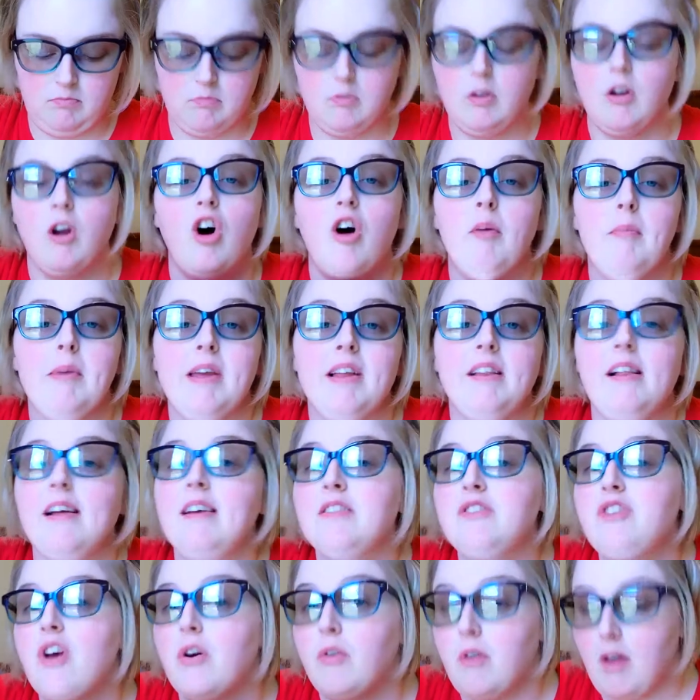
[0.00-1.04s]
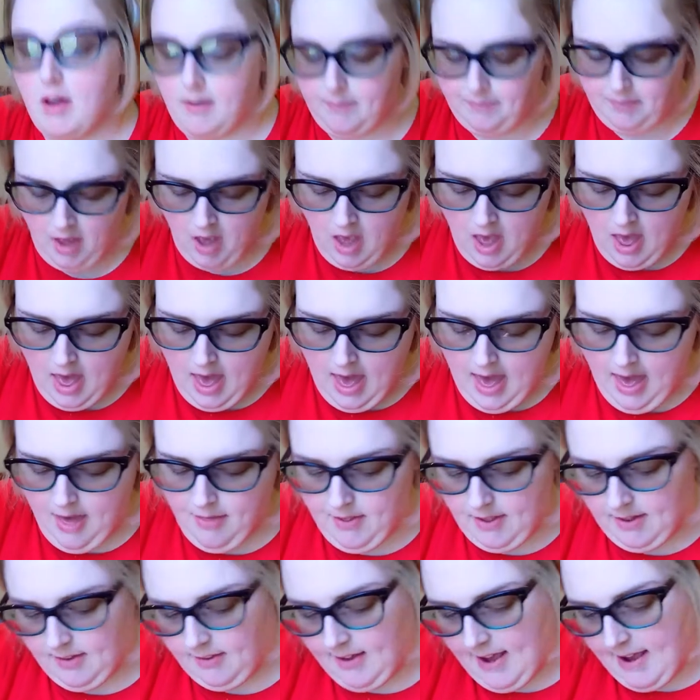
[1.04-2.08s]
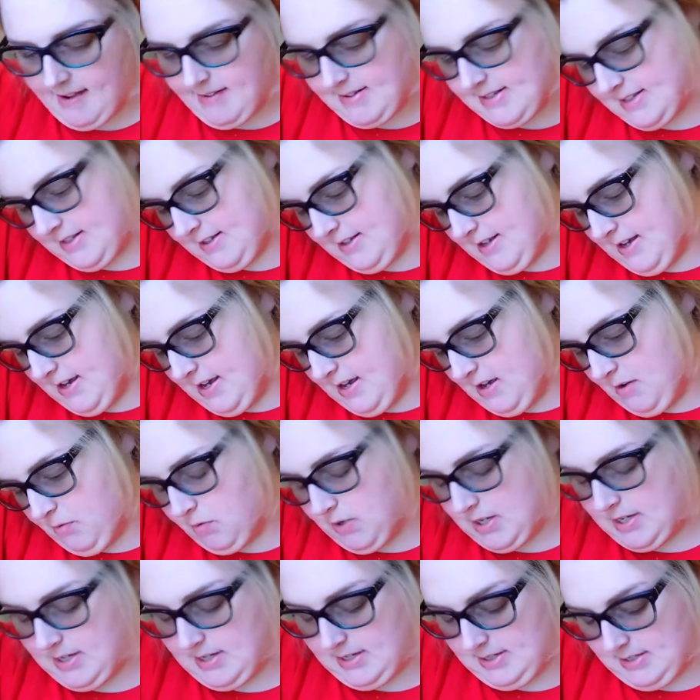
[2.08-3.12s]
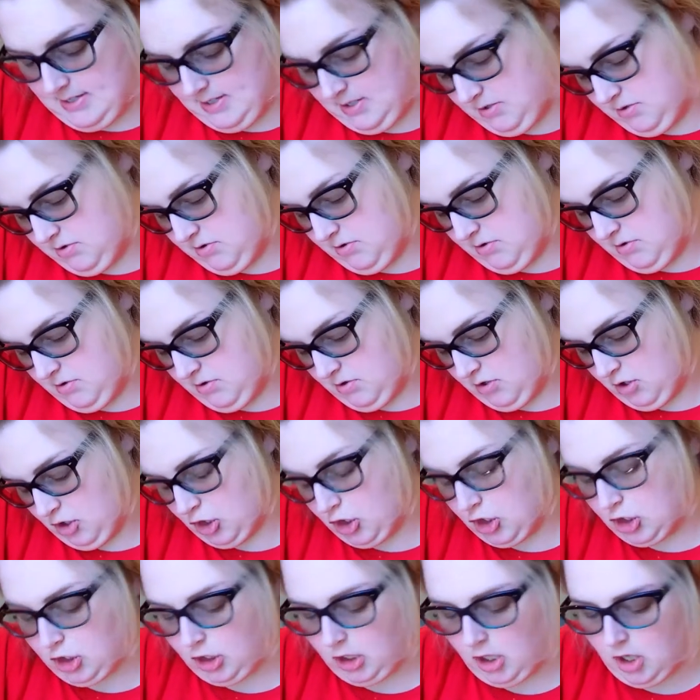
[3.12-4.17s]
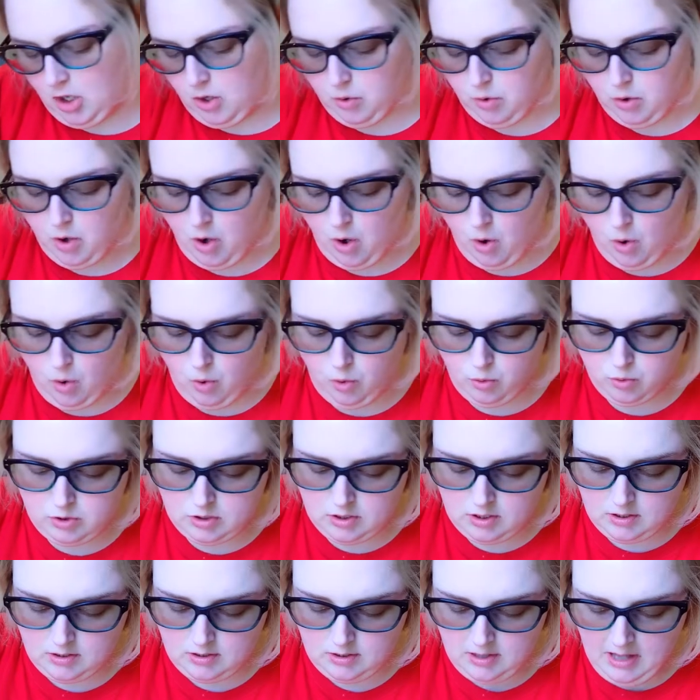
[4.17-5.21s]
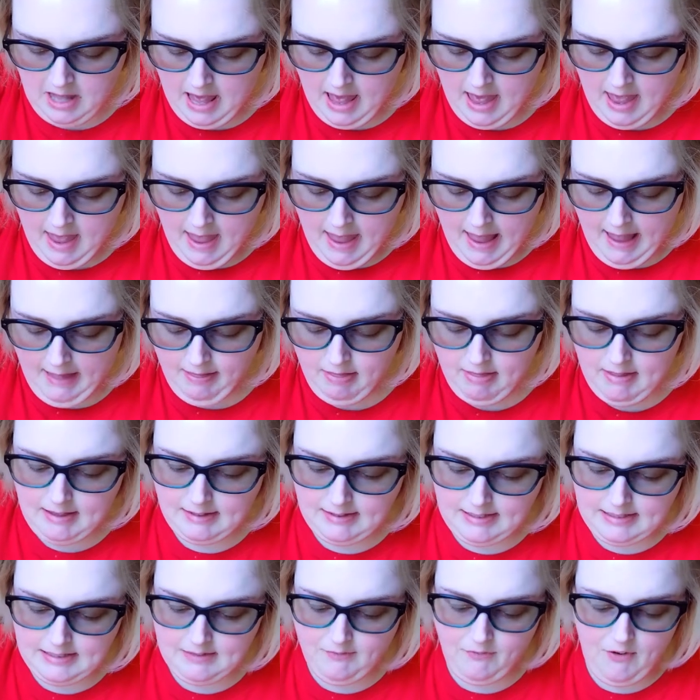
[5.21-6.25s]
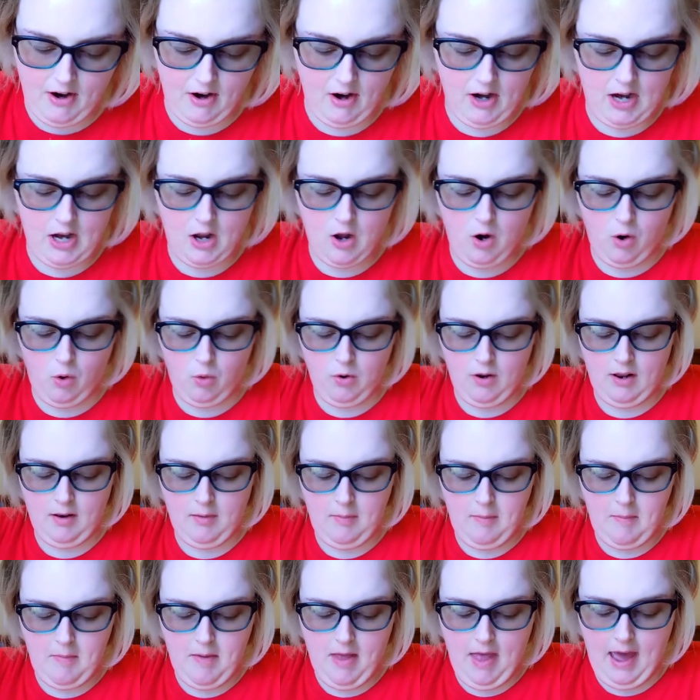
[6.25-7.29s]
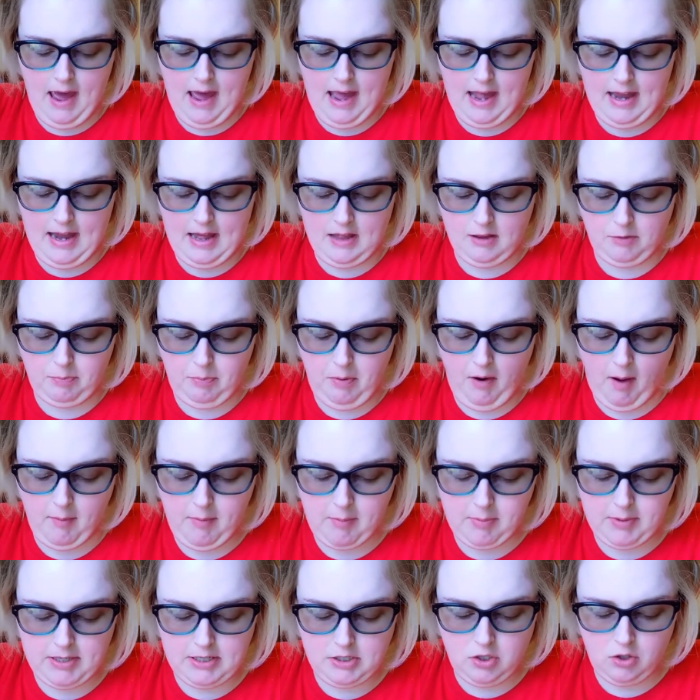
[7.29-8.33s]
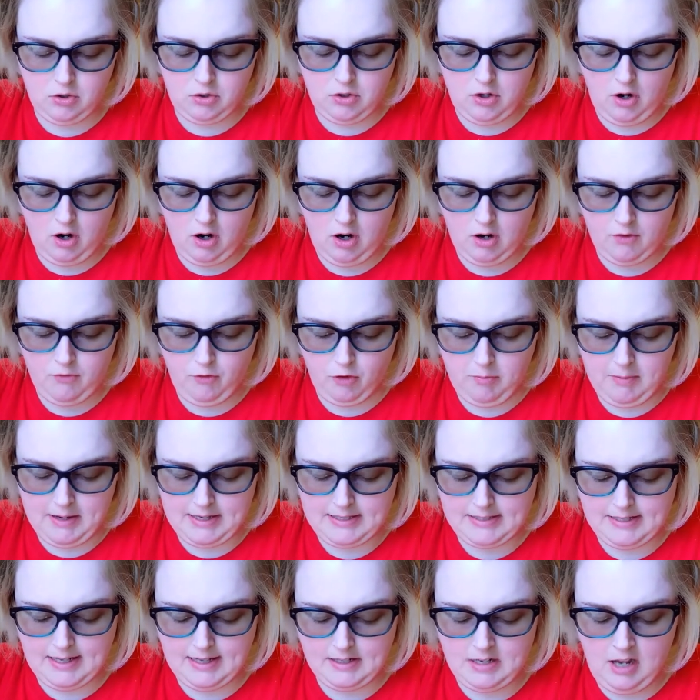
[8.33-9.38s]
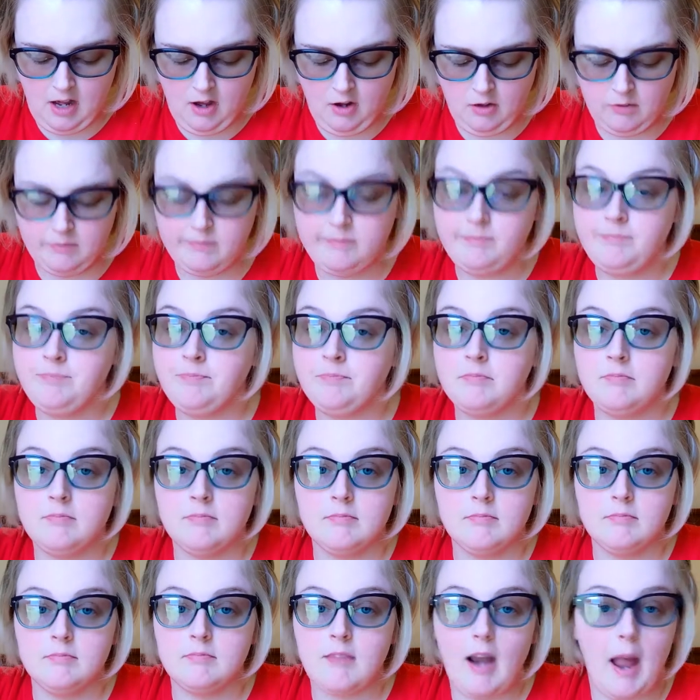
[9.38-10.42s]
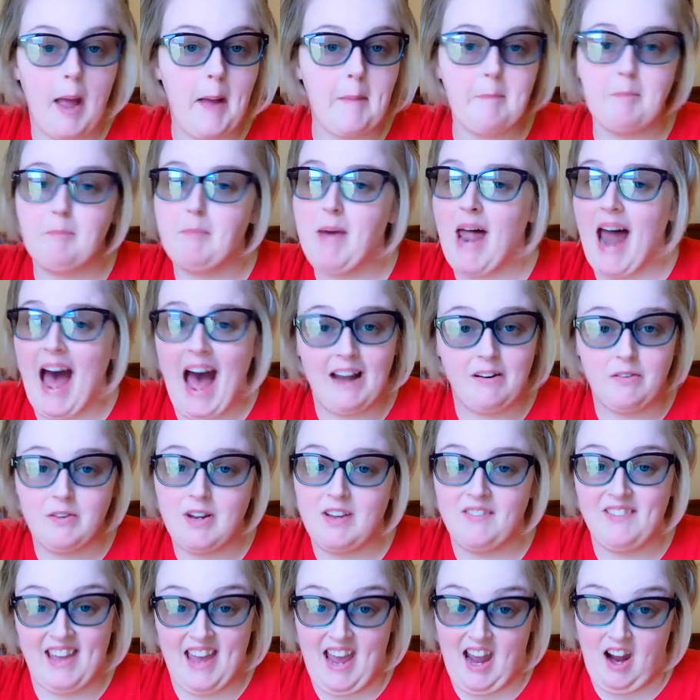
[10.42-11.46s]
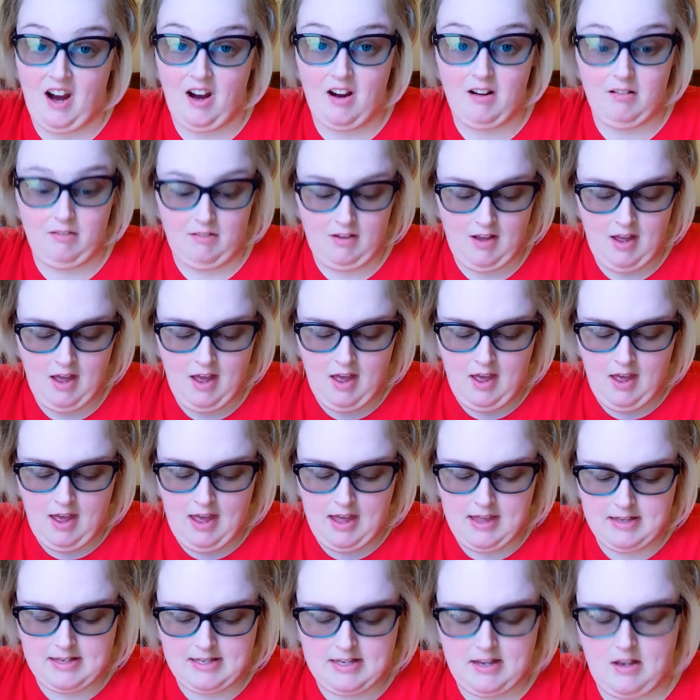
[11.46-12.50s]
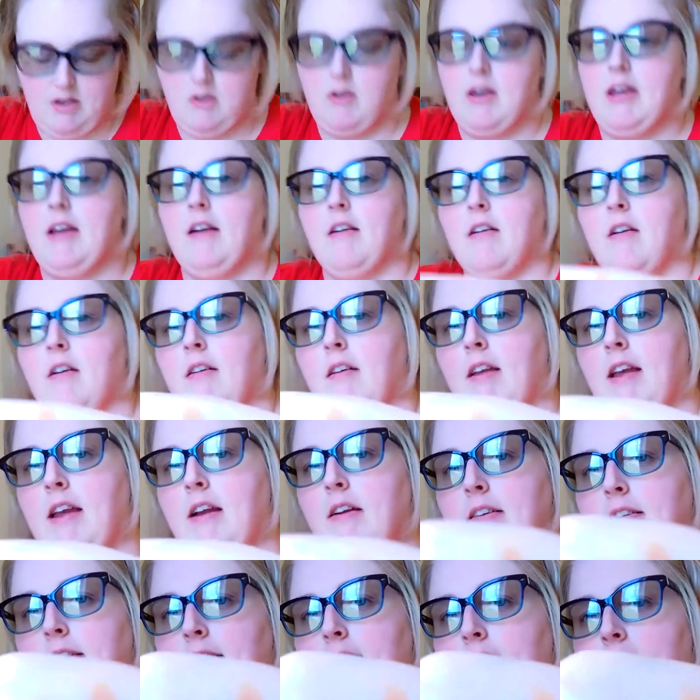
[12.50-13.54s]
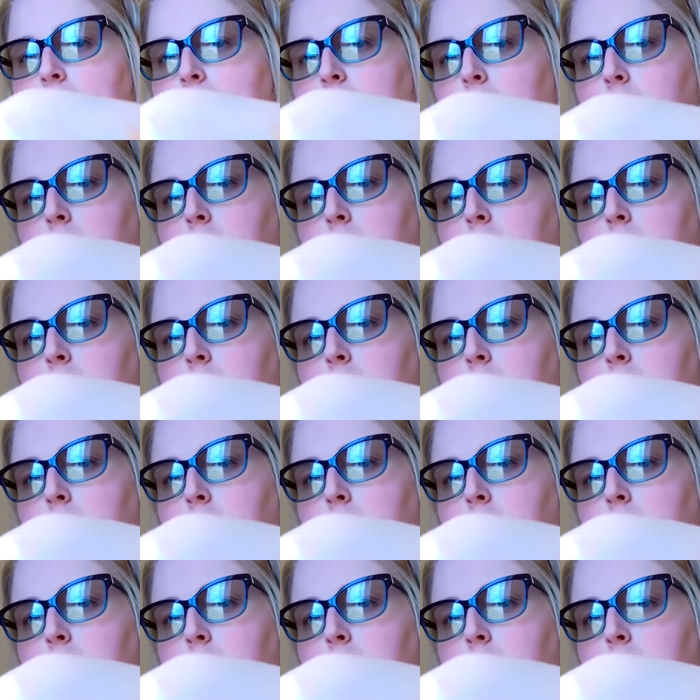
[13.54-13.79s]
call me glazed donut. And then lastly was Glow Goals. And this is very golden and it's probably too dark for my skin tone, but I don't even care. And so here, here's that